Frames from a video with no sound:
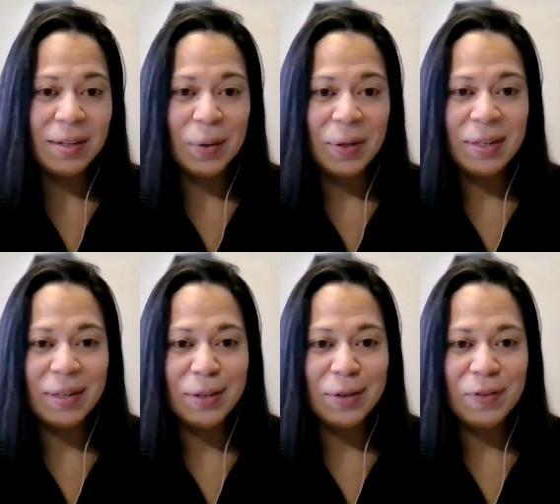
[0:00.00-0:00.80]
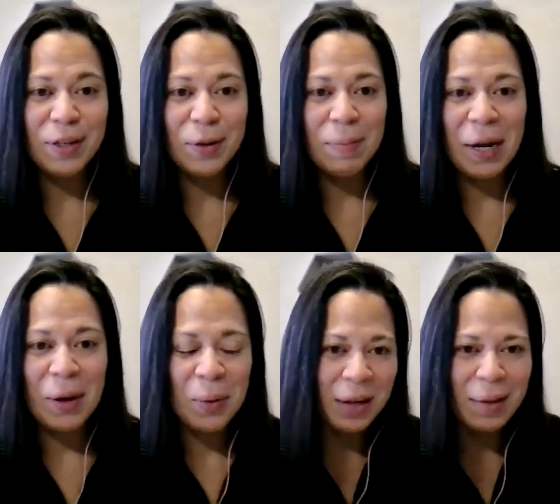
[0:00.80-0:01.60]
I did a little video on my
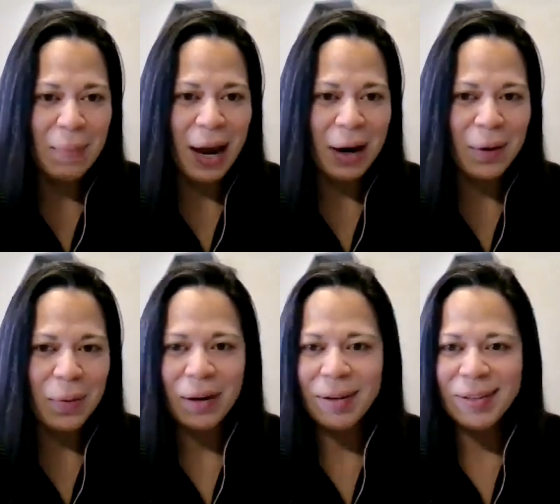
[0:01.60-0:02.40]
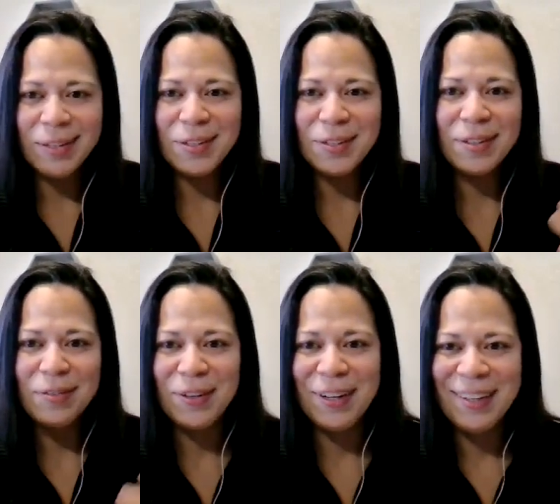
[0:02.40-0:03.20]
own in the background, and this is good
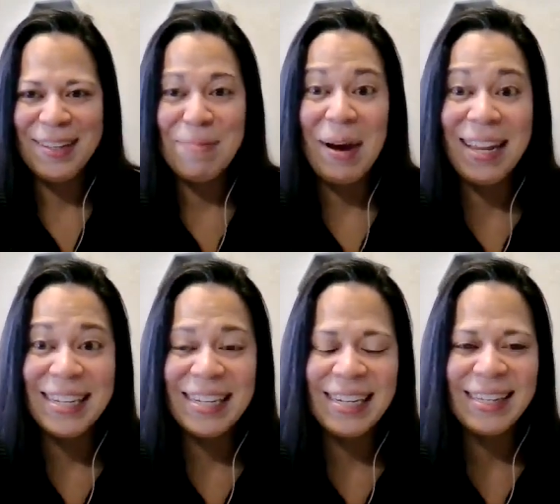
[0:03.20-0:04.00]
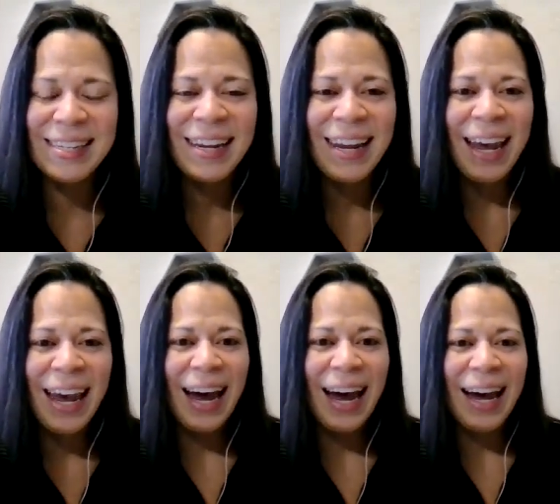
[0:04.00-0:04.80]
for the behind the scenes.
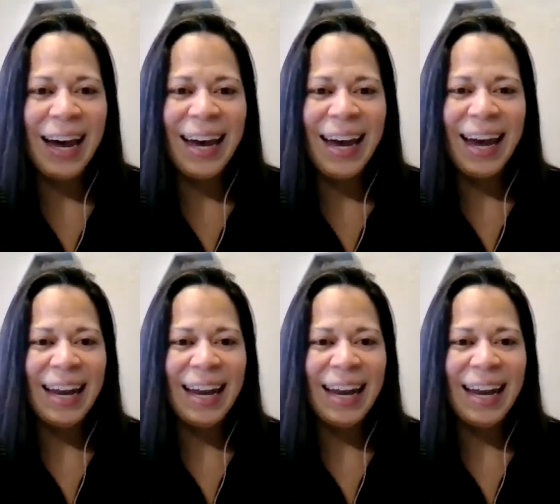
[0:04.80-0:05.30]
I